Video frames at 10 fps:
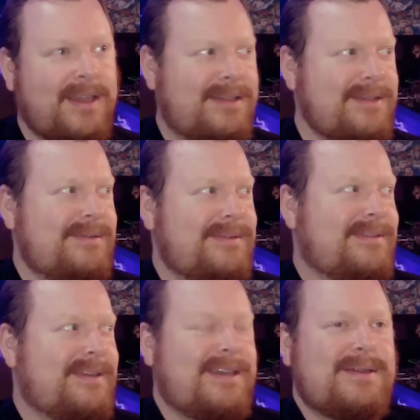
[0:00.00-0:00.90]

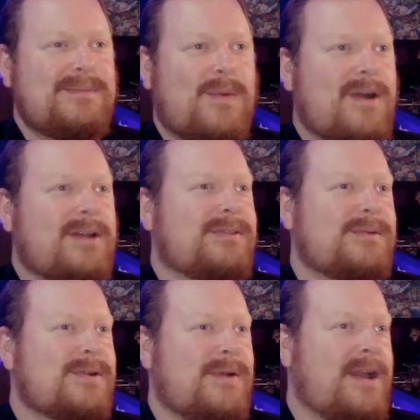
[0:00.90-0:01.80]
He could walk
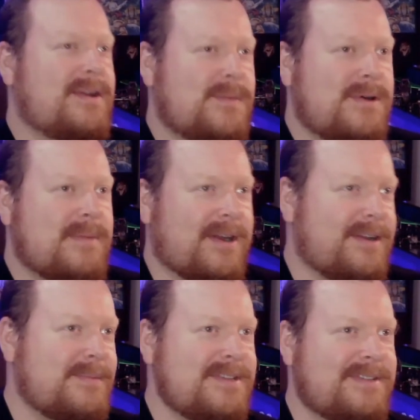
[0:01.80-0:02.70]
through a crowd at Walmart.
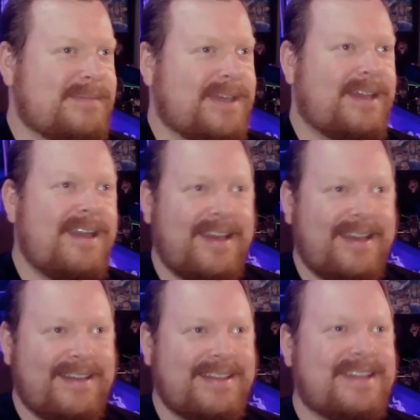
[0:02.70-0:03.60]
Nobody's gonna be like,
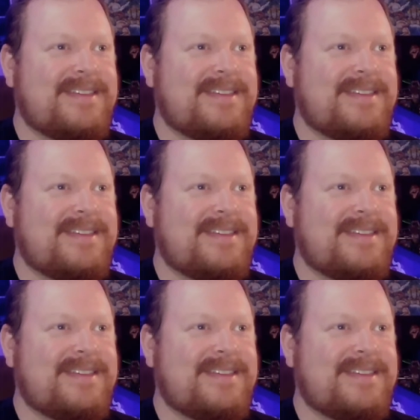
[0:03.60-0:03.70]
they're